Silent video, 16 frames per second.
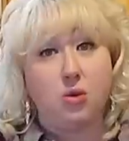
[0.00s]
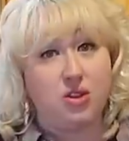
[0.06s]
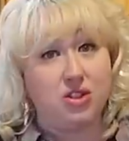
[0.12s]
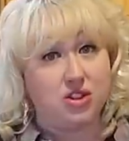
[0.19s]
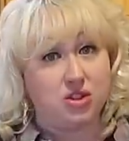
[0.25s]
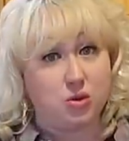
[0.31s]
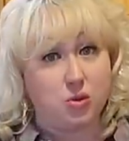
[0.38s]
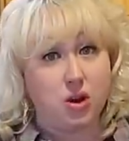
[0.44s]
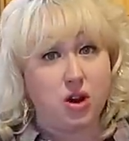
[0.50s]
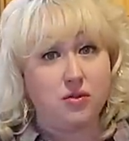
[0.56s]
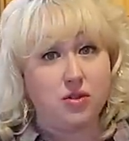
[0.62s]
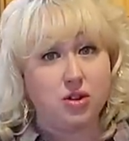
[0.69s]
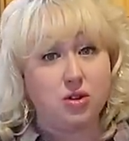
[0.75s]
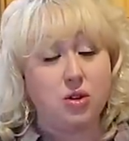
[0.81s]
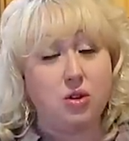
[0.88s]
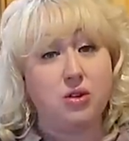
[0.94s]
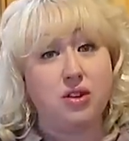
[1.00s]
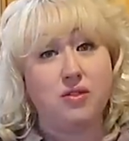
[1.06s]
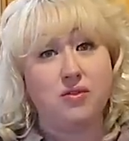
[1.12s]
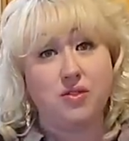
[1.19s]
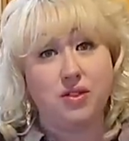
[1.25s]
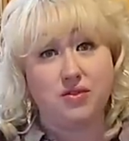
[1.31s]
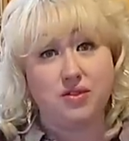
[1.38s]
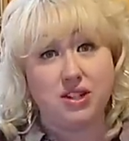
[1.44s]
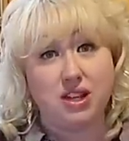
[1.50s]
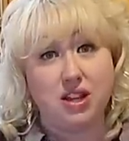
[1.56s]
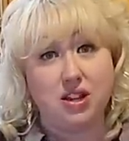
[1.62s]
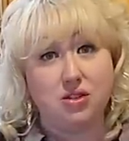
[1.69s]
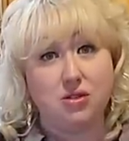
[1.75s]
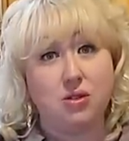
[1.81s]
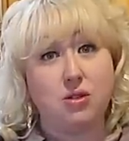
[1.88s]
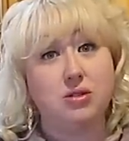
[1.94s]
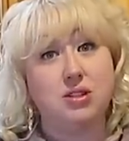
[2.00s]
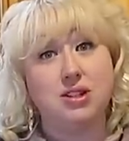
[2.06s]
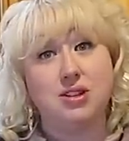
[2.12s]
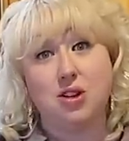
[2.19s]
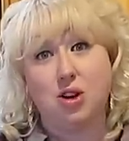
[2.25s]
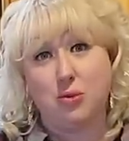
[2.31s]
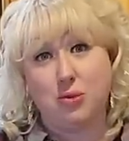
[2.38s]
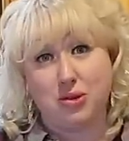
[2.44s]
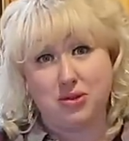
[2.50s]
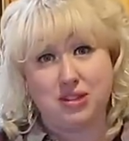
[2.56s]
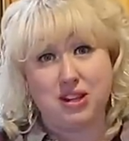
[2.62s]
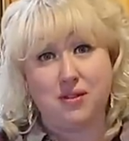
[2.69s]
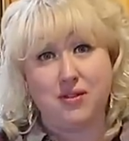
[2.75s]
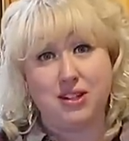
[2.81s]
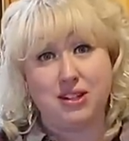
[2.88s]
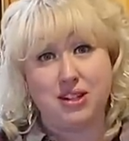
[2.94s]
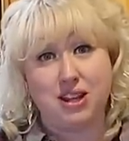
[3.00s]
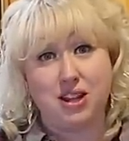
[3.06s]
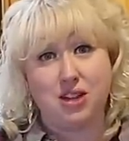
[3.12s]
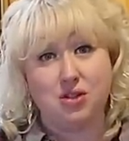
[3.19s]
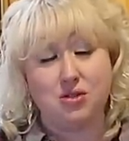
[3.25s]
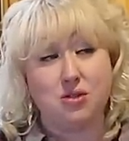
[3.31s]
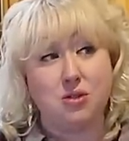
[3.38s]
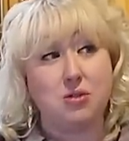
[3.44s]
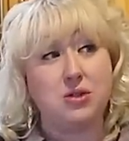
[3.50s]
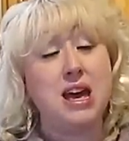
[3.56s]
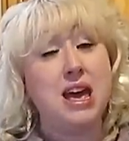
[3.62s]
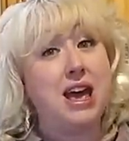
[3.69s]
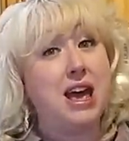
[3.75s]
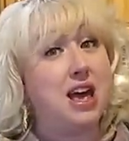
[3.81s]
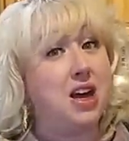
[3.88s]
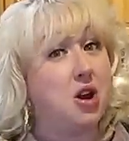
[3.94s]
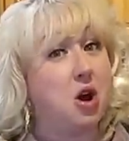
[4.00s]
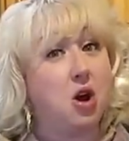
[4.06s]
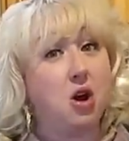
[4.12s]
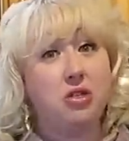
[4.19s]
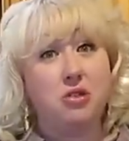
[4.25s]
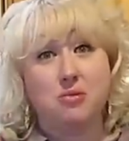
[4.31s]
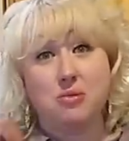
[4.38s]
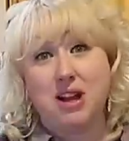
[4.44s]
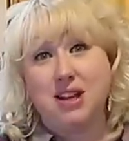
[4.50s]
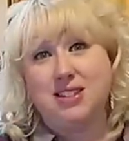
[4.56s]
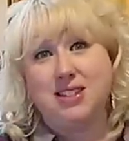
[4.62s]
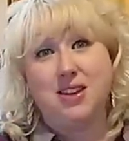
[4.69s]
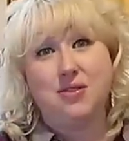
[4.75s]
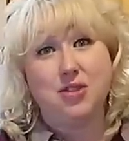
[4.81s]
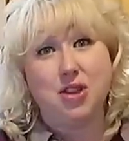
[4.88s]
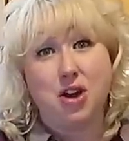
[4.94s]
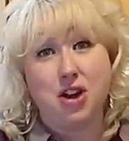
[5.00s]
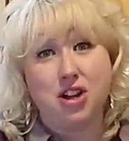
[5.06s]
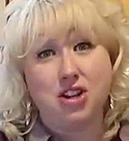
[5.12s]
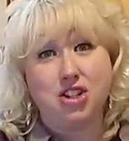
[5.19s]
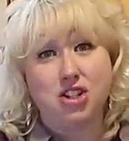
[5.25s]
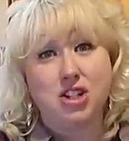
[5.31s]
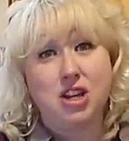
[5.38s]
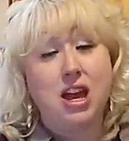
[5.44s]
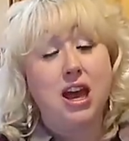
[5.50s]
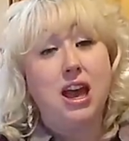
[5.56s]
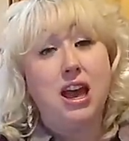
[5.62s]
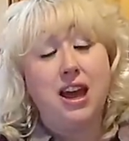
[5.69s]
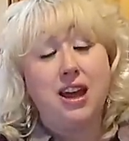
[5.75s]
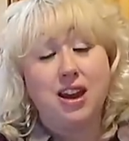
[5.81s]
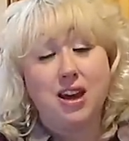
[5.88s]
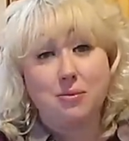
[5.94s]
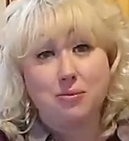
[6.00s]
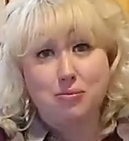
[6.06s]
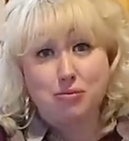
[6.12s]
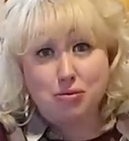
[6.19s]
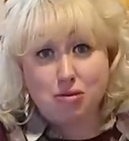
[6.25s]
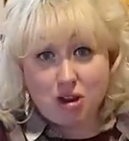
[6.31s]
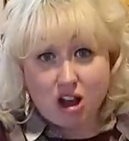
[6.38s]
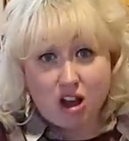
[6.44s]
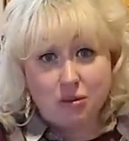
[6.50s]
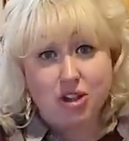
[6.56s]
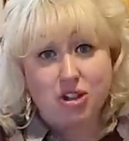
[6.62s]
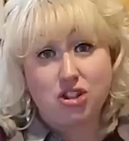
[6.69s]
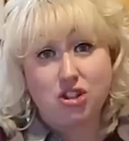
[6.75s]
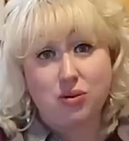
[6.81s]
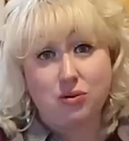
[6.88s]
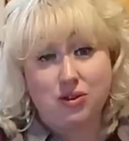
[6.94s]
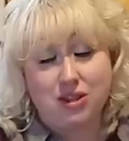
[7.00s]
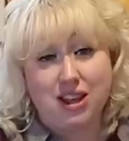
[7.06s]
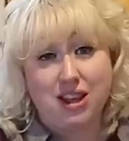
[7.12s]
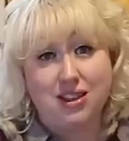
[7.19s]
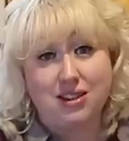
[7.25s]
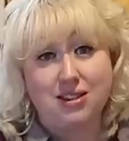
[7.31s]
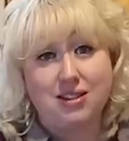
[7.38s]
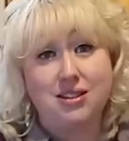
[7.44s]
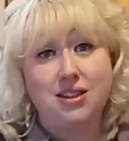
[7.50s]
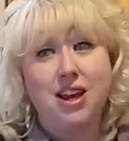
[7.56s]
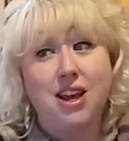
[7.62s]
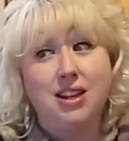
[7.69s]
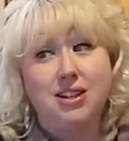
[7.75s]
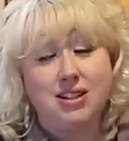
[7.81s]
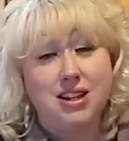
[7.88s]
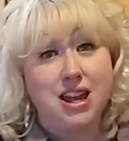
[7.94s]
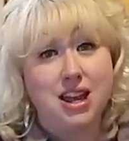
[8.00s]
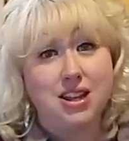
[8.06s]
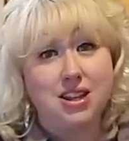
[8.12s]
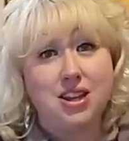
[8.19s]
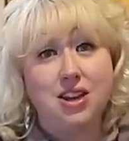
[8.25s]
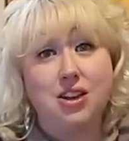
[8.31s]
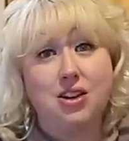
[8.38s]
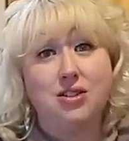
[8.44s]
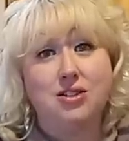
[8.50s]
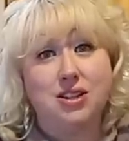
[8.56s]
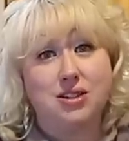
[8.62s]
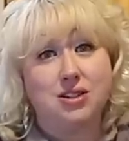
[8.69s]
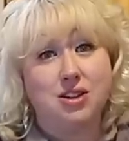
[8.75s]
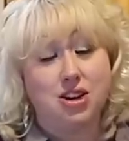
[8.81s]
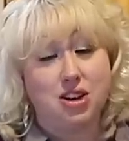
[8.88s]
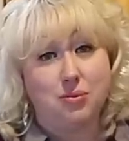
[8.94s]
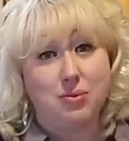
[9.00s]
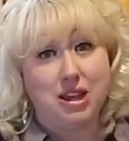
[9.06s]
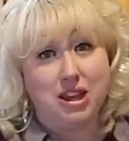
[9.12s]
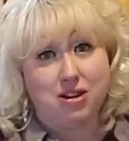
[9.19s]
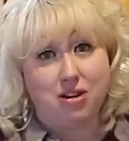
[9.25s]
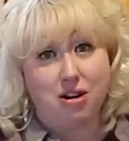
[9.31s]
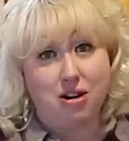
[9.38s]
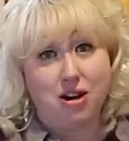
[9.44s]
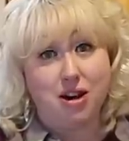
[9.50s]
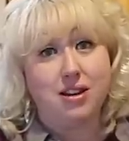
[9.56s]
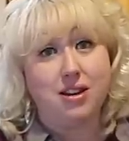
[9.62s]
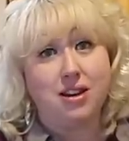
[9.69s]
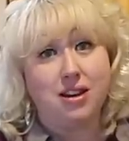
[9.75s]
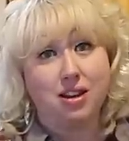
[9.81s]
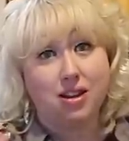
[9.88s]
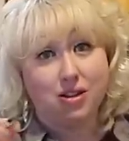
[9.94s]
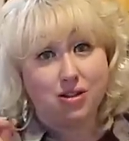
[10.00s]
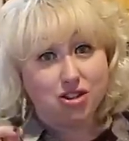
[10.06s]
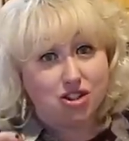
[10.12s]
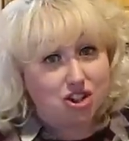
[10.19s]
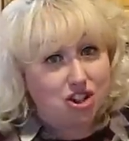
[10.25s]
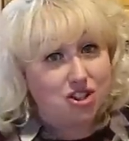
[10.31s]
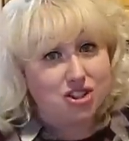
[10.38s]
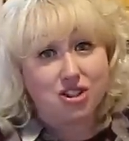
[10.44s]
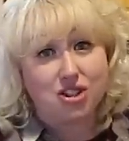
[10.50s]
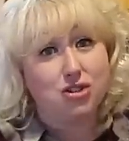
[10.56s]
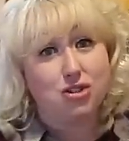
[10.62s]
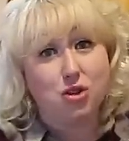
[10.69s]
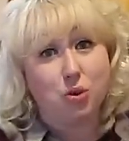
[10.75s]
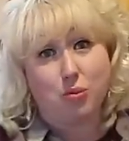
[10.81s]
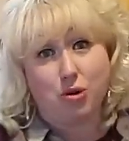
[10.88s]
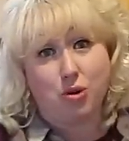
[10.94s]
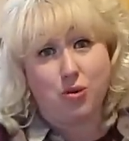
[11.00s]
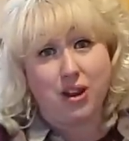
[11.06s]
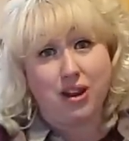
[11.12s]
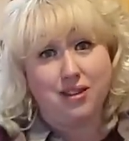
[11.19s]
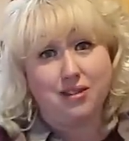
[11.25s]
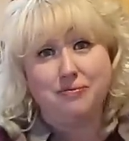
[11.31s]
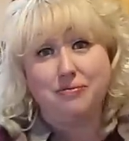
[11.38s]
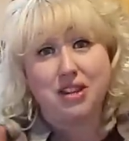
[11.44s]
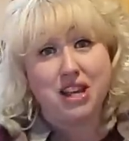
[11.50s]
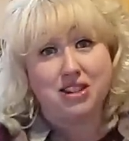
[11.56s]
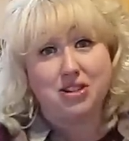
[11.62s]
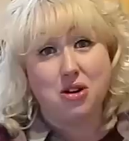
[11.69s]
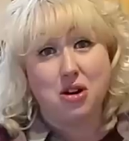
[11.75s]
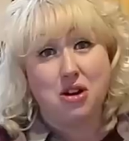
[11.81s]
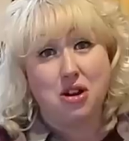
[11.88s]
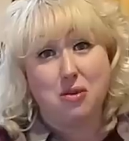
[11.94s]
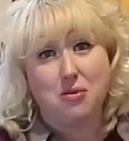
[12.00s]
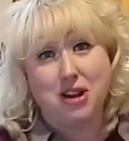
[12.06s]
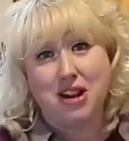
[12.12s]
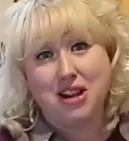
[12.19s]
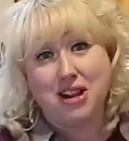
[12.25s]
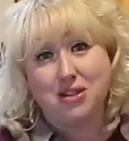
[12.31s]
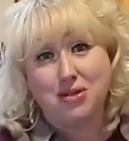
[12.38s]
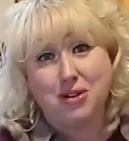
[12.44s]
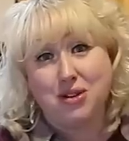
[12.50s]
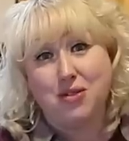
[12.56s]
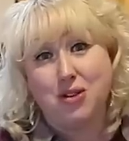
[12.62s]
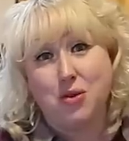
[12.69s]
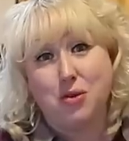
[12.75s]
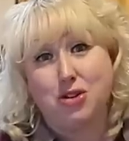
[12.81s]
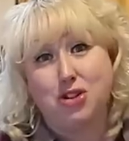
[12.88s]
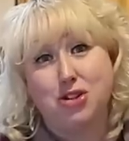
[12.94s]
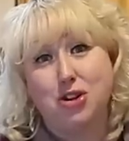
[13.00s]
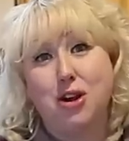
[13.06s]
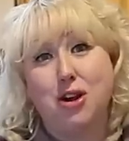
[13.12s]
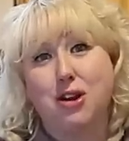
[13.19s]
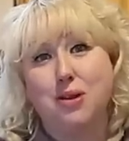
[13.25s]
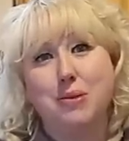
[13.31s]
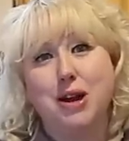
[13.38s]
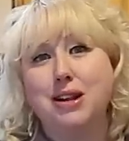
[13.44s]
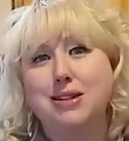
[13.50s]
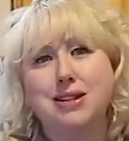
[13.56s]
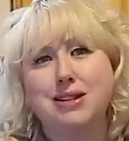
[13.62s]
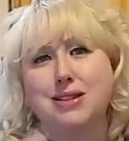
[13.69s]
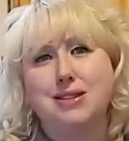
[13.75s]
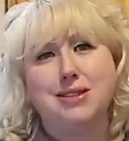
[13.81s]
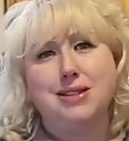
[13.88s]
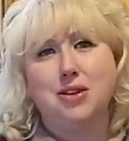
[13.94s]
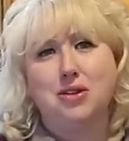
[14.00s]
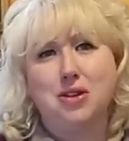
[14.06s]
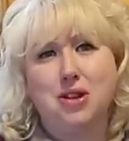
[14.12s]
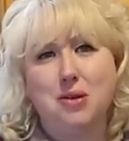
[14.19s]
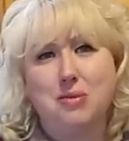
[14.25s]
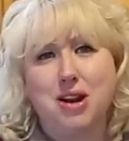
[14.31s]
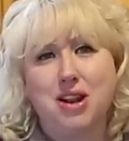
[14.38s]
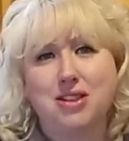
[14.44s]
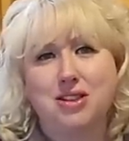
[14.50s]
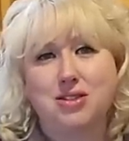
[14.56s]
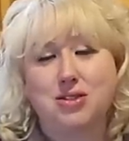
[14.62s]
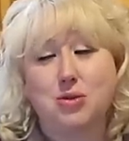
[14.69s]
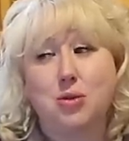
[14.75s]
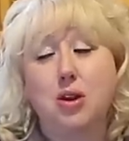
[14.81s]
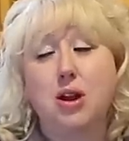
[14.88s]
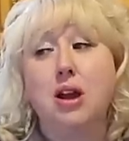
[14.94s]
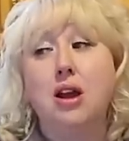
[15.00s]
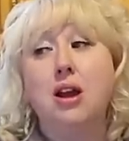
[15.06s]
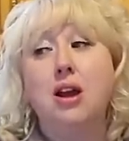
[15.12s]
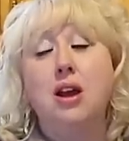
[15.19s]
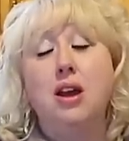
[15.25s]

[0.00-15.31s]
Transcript: with a twelve-year-old, a fifteen-year-old, and an almost seventeen-year-old, and all the rest have launched. And I promise you this, ten years is gonna be gone just super quick. It's gone already. I don't even know what you're talking about. It's like the cereal I bought at the store.